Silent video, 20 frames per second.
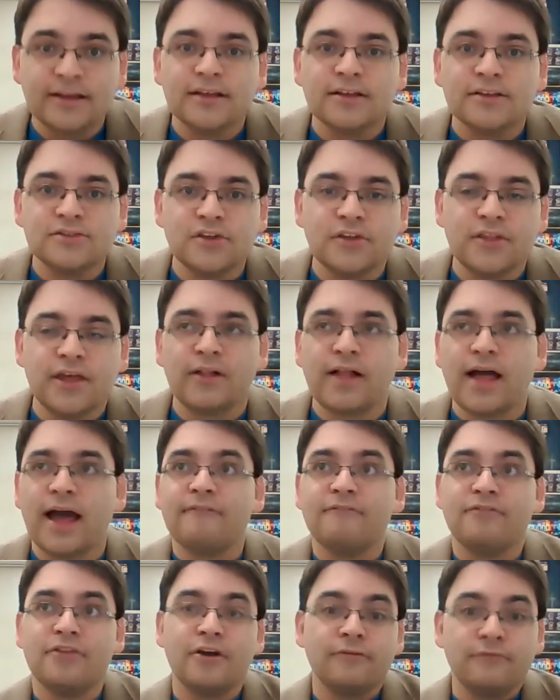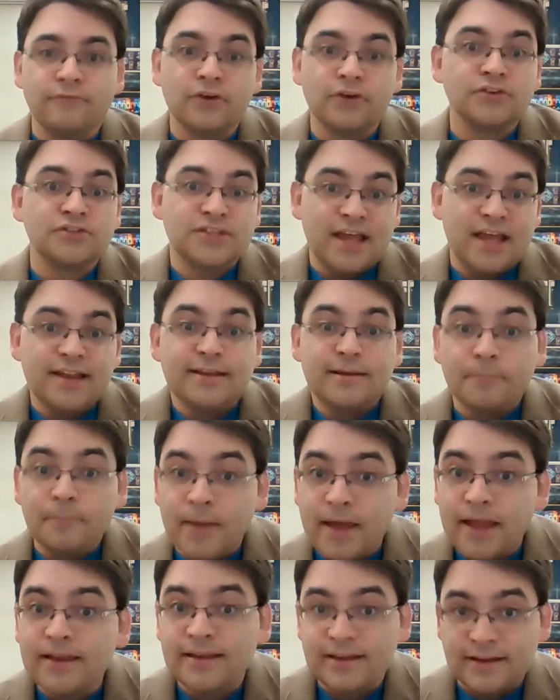So they'll have their first
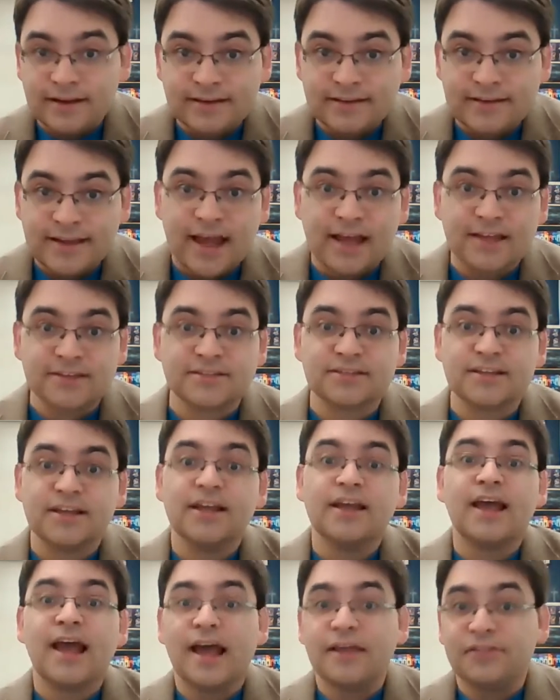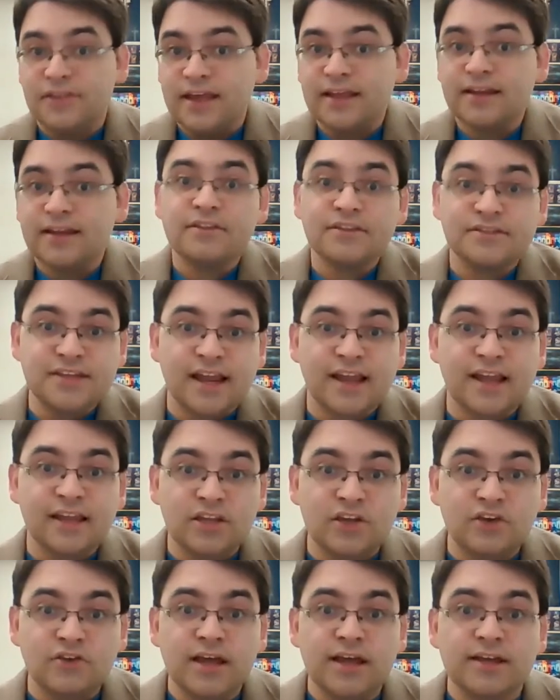independent test at the end of the second
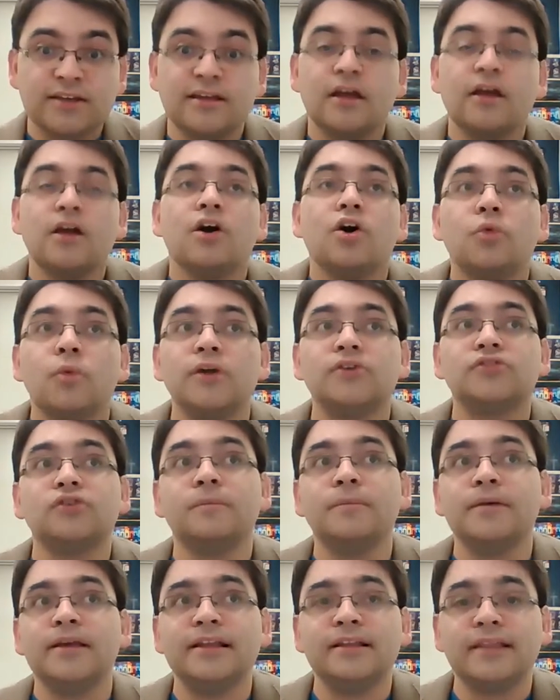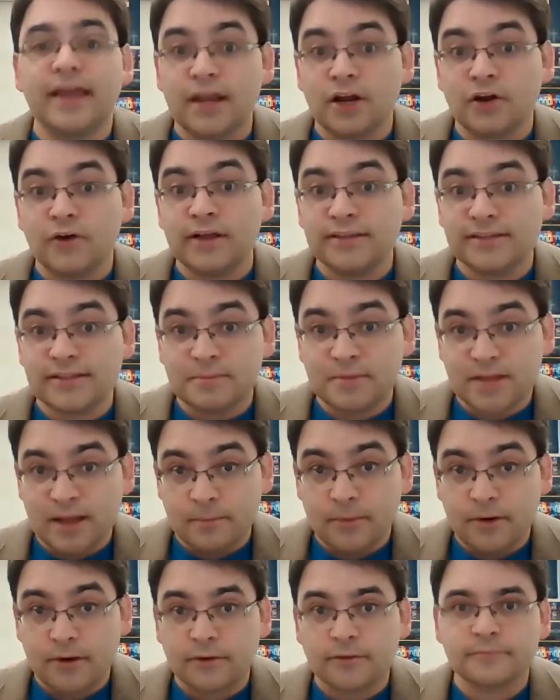unit, which will be later in
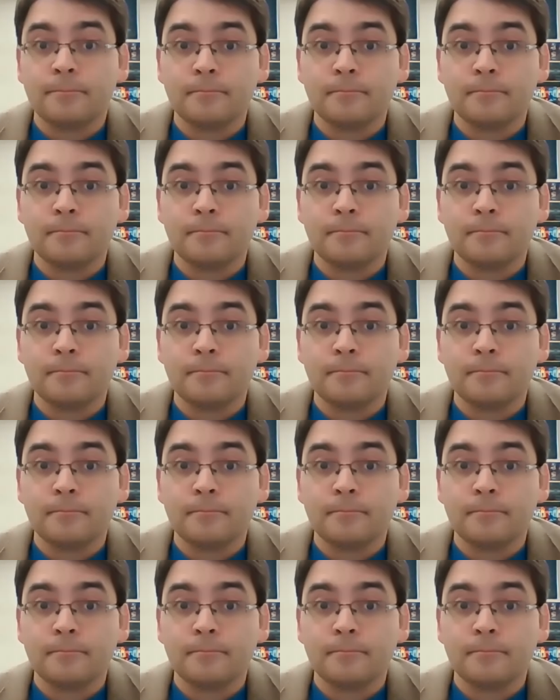September.